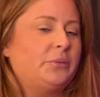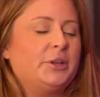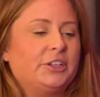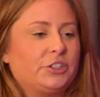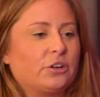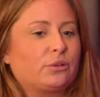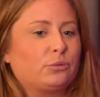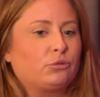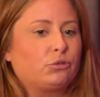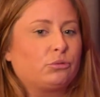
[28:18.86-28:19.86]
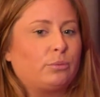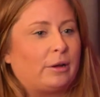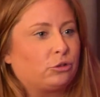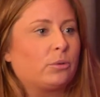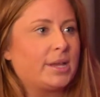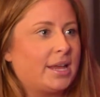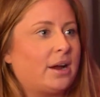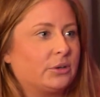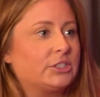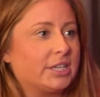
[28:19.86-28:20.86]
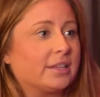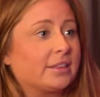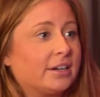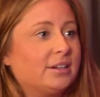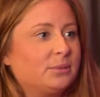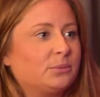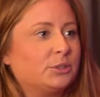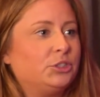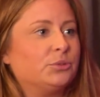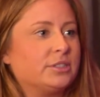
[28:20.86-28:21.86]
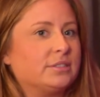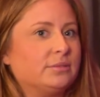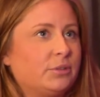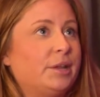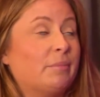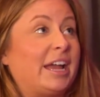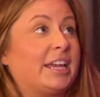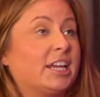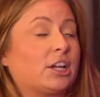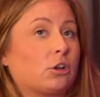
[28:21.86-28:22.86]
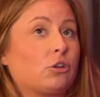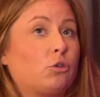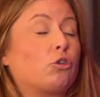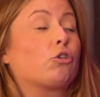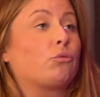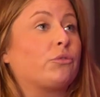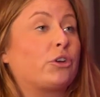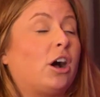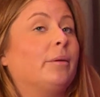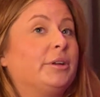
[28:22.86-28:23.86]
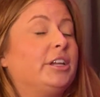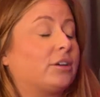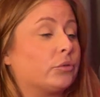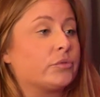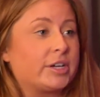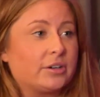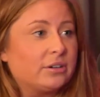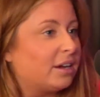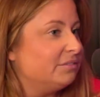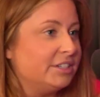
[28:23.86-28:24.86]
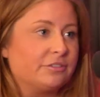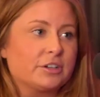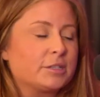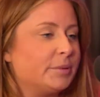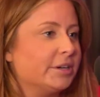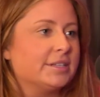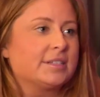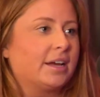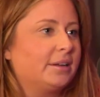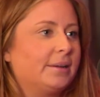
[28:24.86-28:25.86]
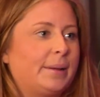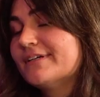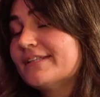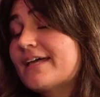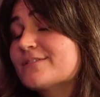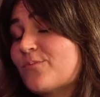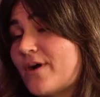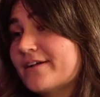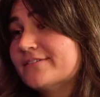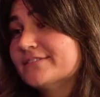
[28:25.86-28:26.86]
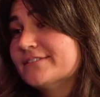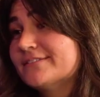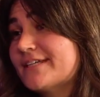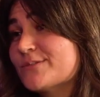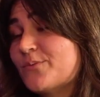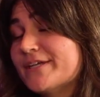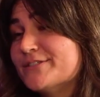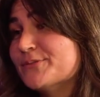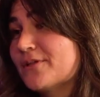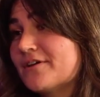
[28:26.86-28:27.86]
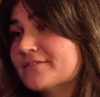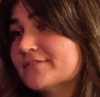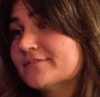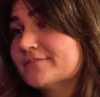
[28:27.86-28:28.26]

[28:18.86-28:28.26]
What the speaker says: I mean, it took about 28 hours to get there, which was in my comedy career. I've never experienced that. That's wild. That's way too long.